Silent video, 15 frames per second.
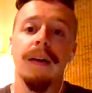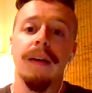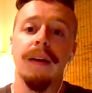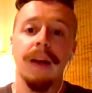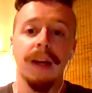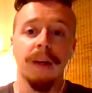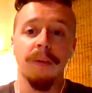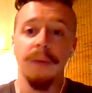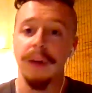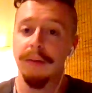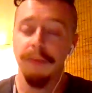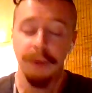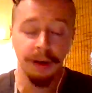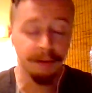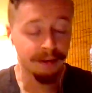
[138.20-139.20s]
Anyway,
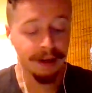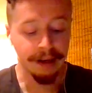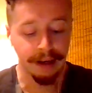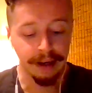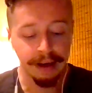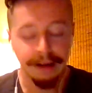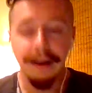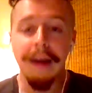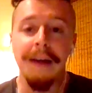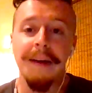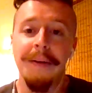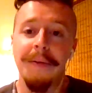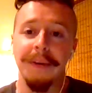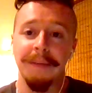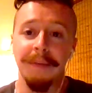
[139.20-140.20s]
what I was getting at
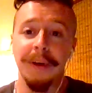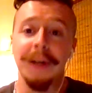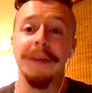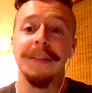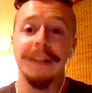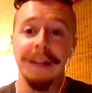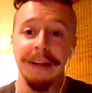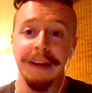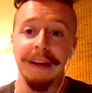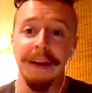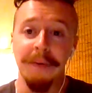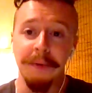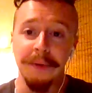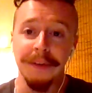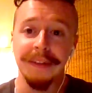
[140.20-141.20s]

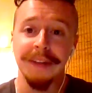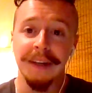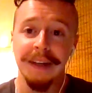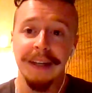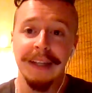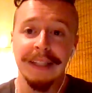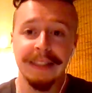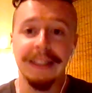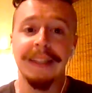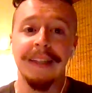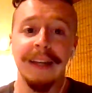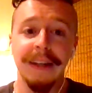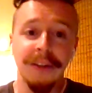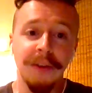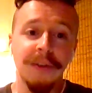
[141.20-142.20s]
was, since
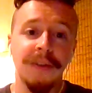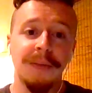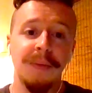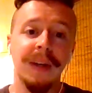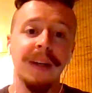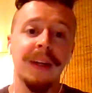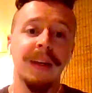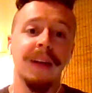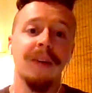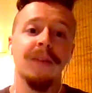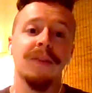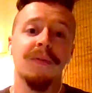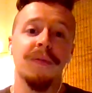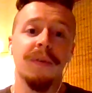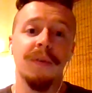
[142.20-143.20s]
I used my
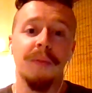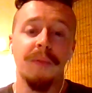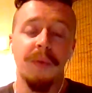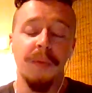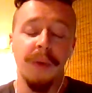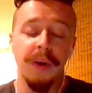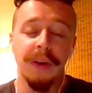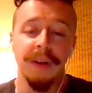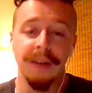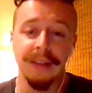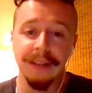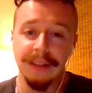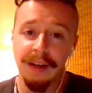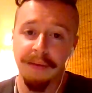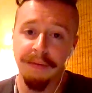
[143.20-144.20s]
accounts for promoting all the
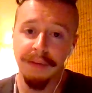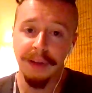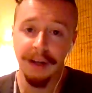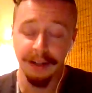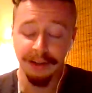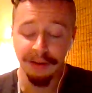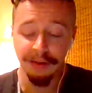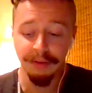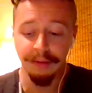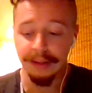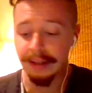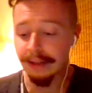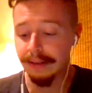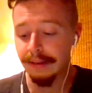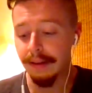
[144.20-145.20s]
stuff that I do and
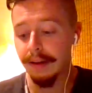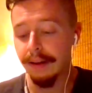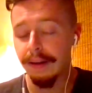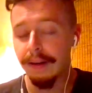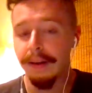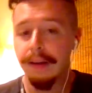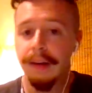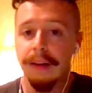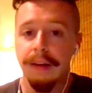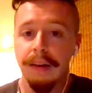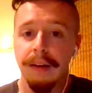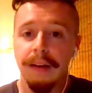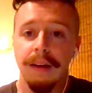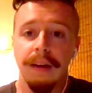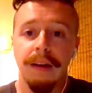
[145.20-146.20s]
things alike,
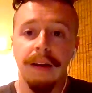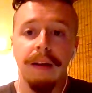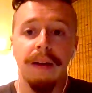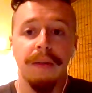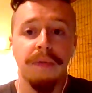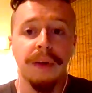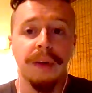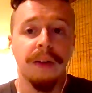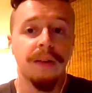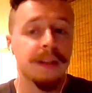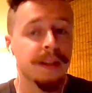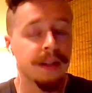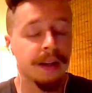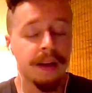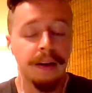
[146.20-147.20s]
I figured
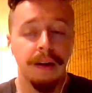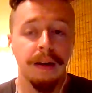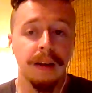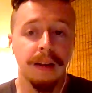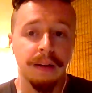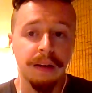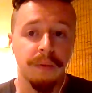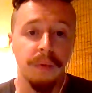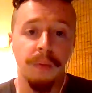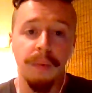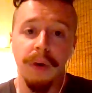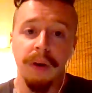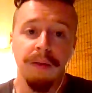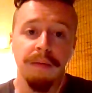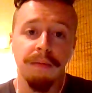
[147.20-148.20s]
since I had nothing to
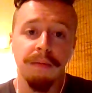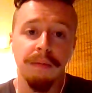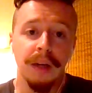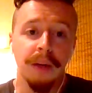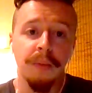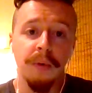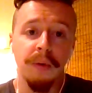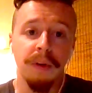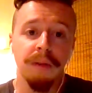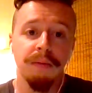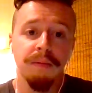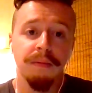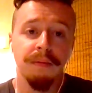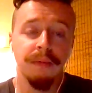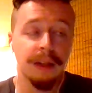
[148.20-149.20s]
promote anymore,
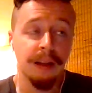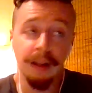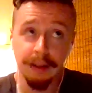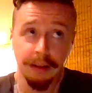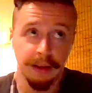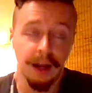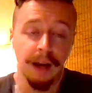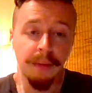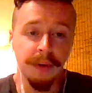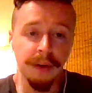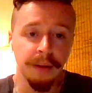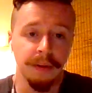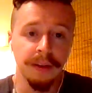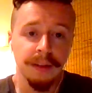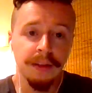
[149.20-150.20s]
at the time
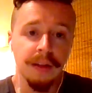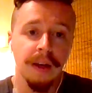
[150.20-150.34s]
anyways,